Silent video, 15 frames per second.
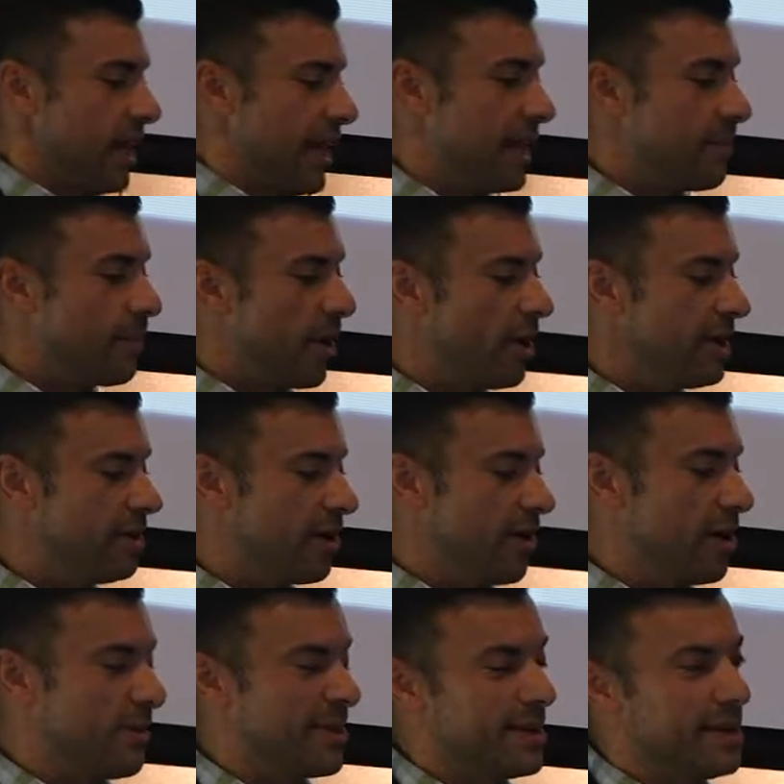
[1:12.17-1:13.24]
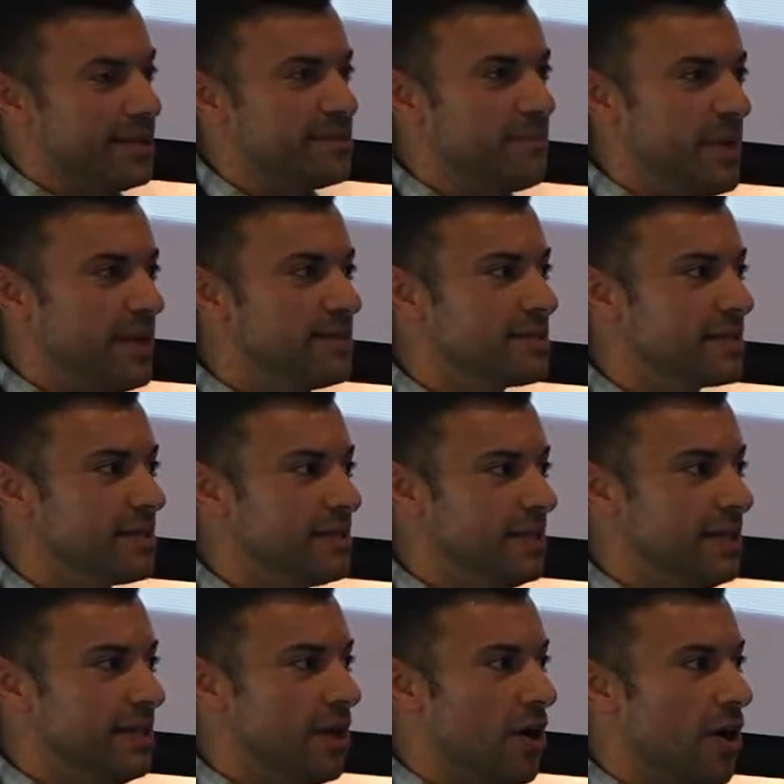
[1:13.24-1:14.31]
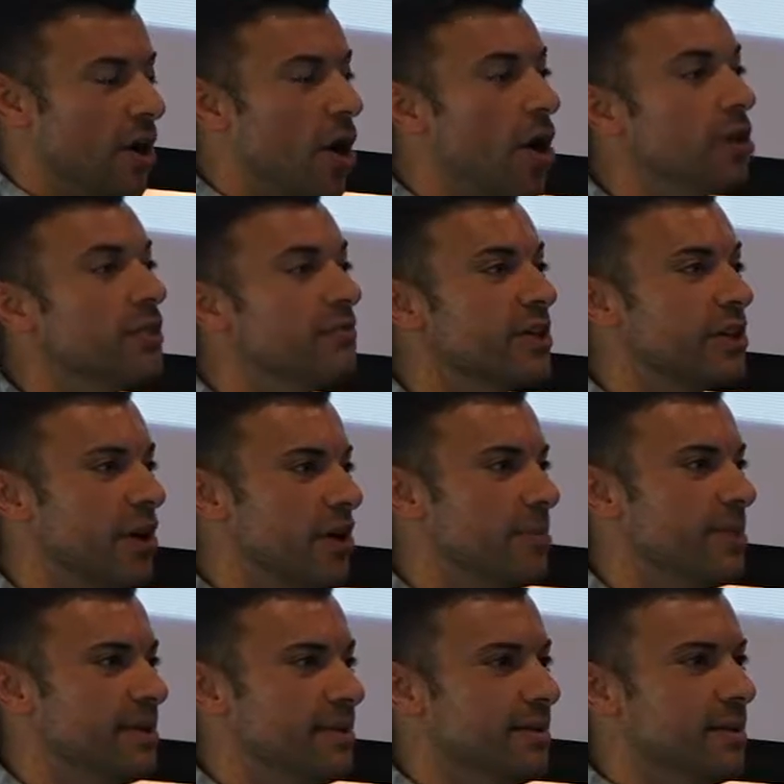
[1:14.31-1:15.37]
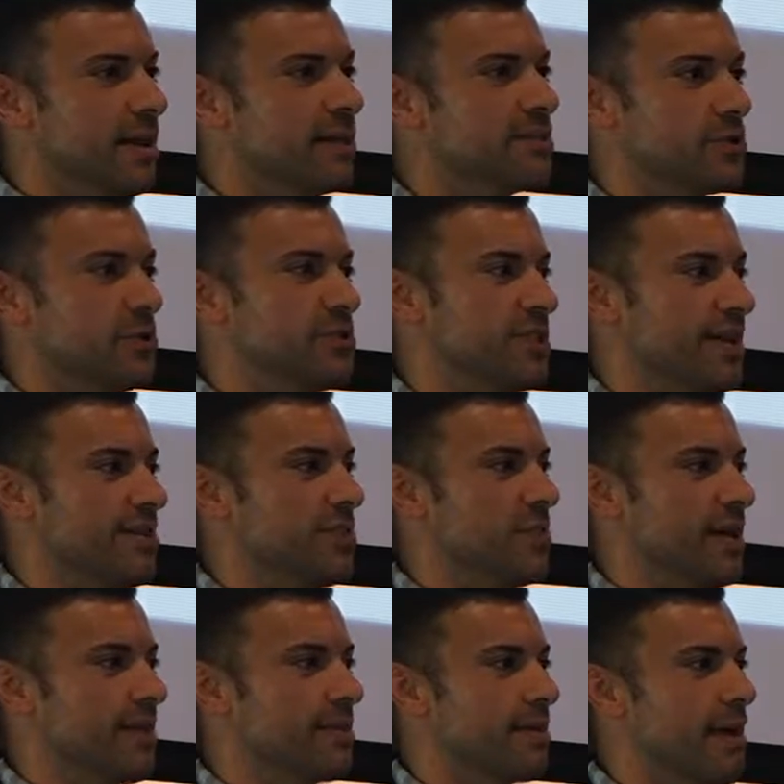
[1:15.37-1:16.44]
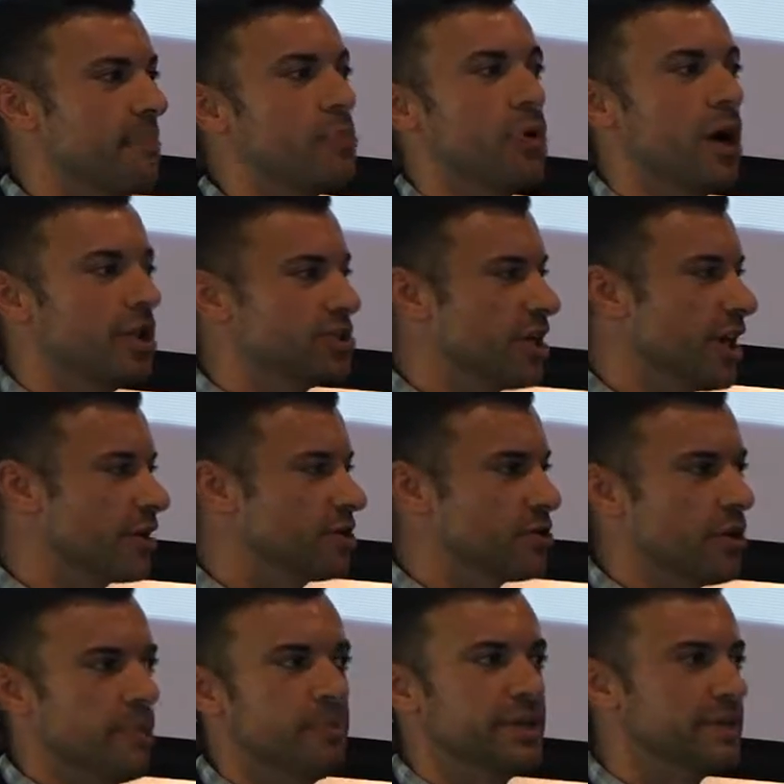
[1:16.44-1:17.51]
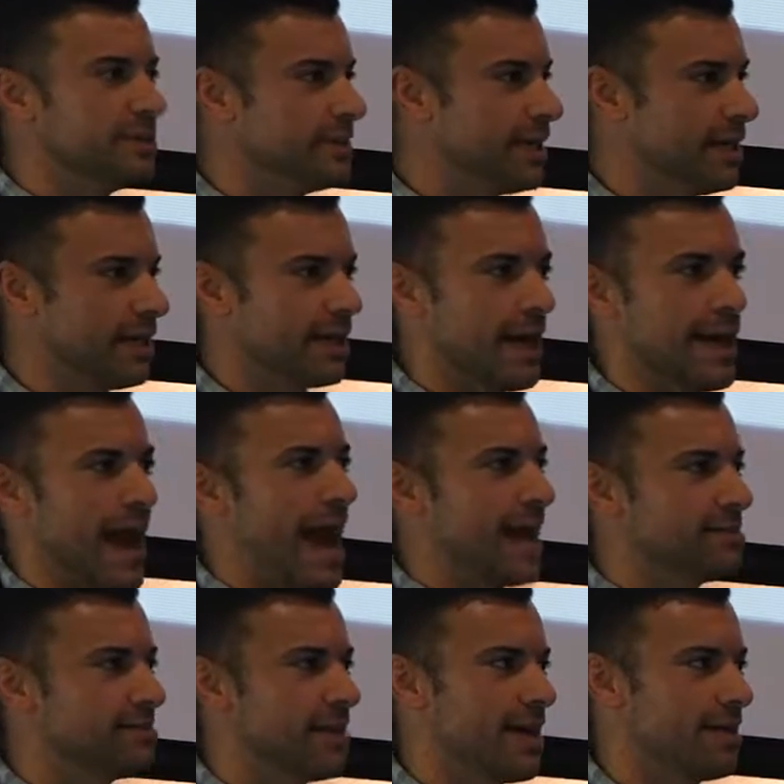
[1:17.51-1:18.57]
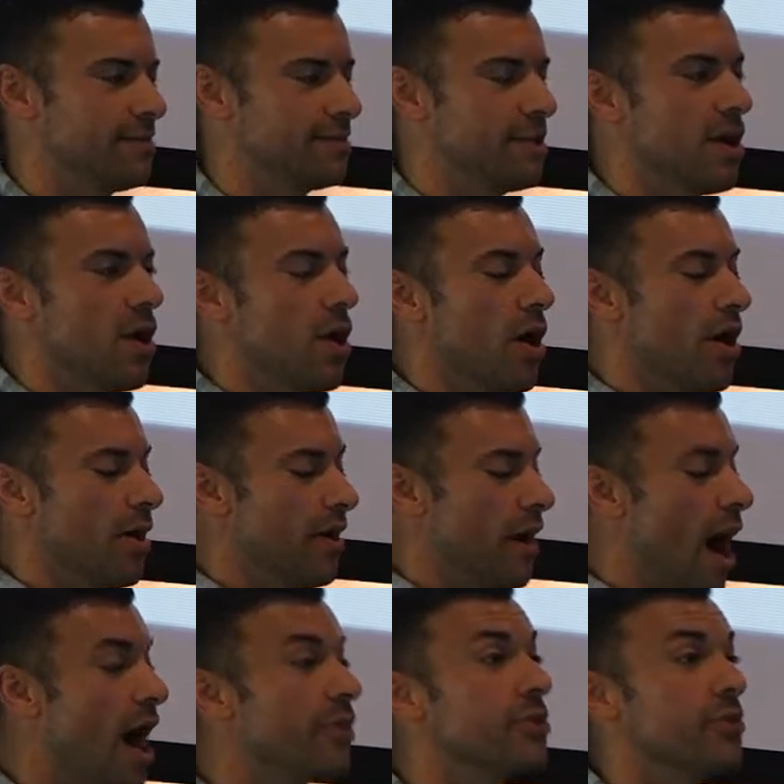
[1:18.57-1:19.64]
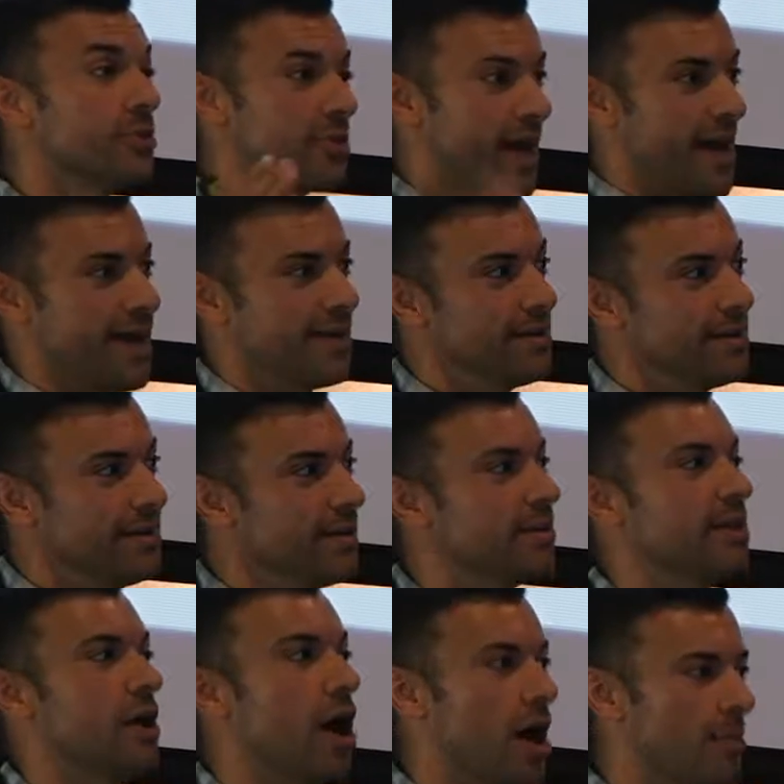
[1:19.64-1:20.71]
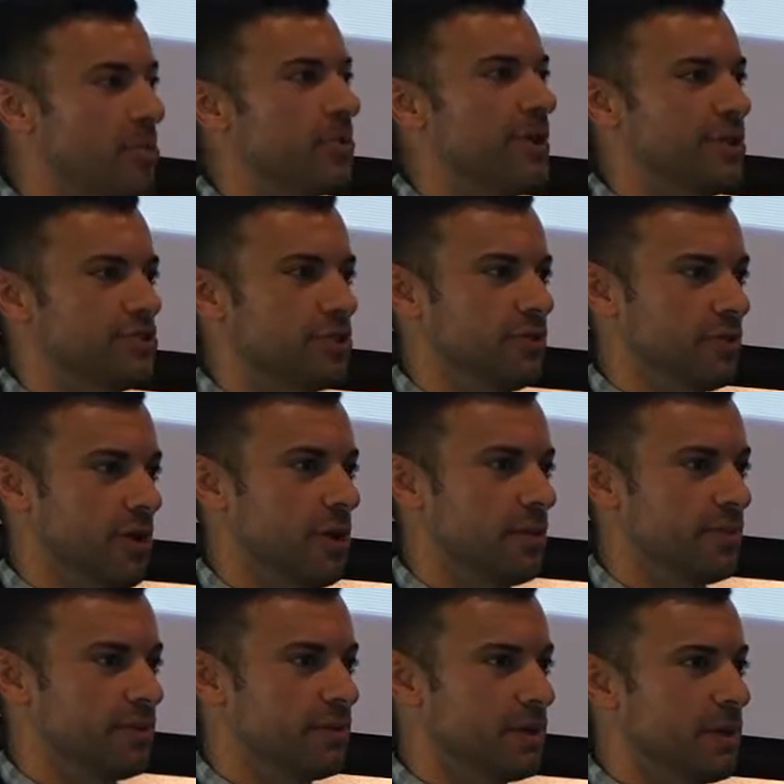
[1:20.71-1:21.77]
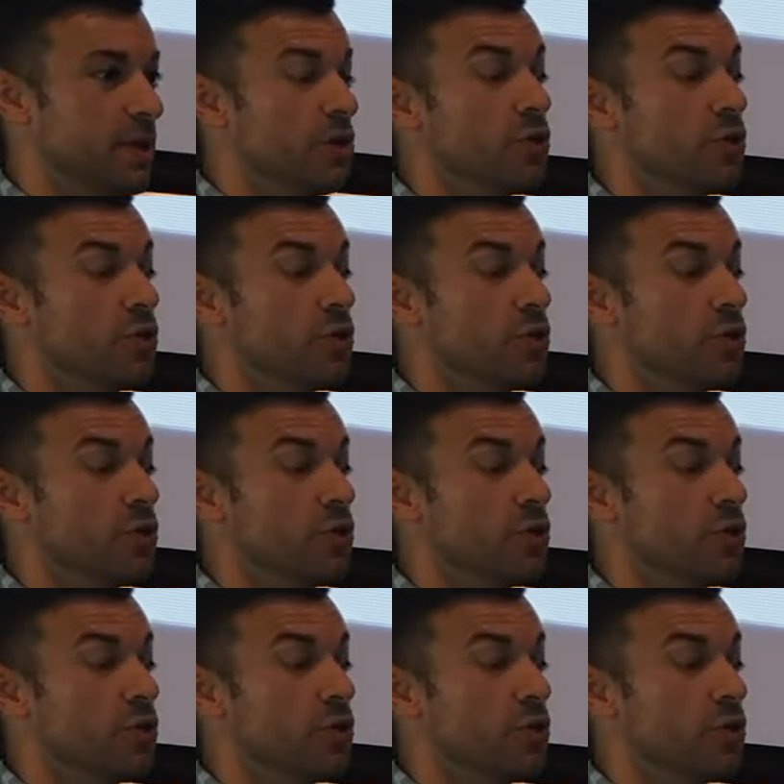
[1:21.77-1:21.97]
An embodied carbon is basically all of the carbon associated with a project, a building, an asset, other than the operational carbon.